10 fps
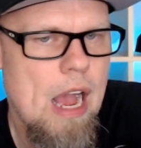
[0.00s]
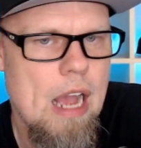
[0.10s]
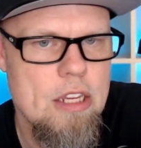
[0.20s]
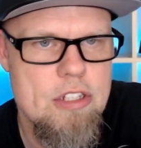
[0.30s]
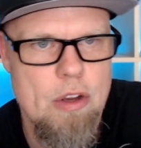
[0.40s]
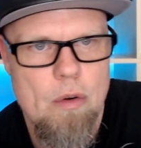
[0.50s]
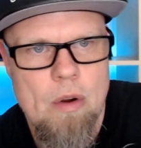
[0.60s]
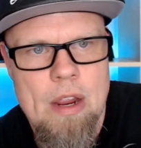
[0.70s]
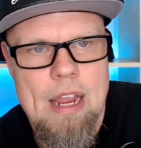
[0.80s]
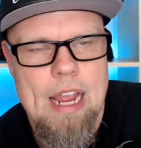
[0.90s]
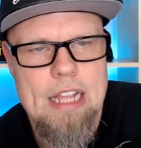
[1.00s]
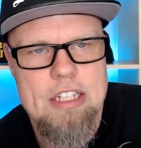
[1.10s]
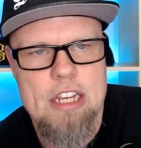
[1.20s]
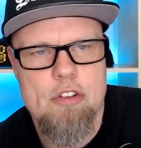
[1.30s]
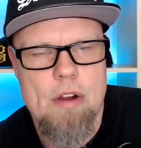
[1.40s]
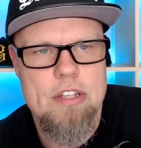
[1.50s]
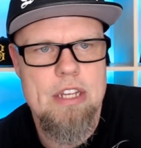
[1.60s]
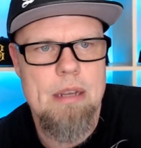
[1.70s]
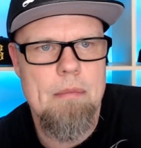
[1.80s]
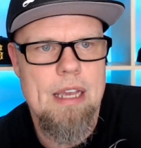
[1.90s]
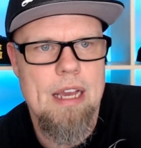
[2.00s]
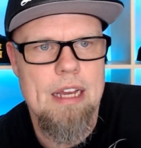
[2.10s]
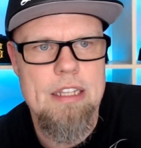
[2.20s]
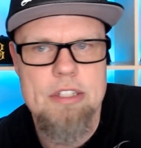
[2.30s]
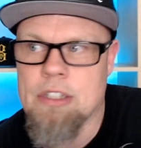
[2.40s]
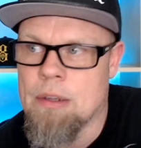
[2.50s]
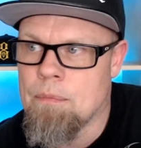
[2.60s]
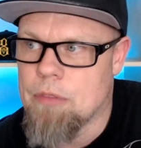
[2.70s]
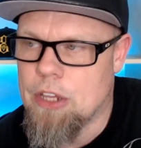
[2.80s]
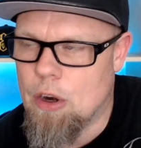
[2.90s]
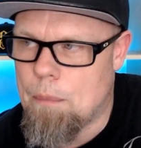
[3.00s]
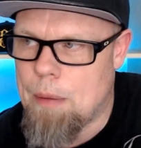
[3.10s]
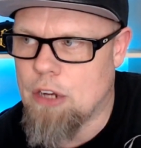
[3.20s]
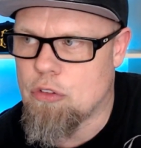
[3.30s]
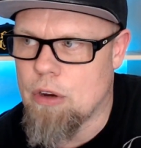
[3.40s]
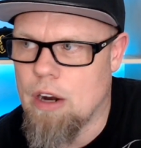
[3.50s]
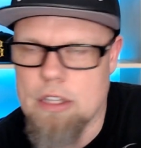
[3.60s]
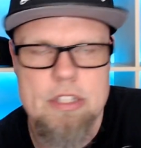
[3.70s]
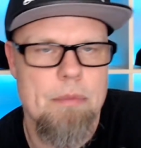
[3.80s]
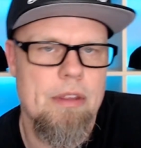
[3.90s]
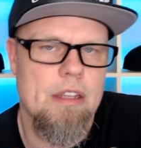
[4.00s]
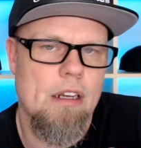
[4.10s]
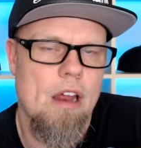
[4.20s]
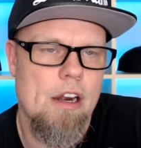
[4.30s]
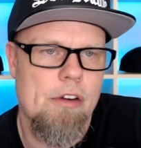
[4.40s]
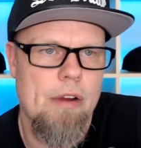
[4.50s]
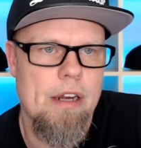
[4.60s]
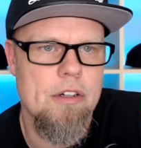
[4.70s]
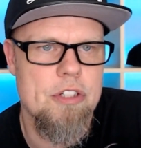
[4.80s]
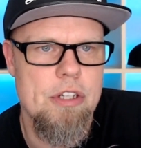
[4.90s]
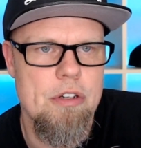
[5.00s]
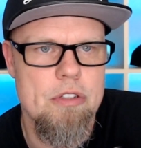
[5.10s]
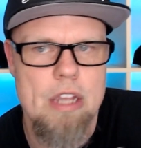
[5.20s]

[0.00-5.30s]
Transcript: So it's interesting because Patreon is something that a lot of creators use.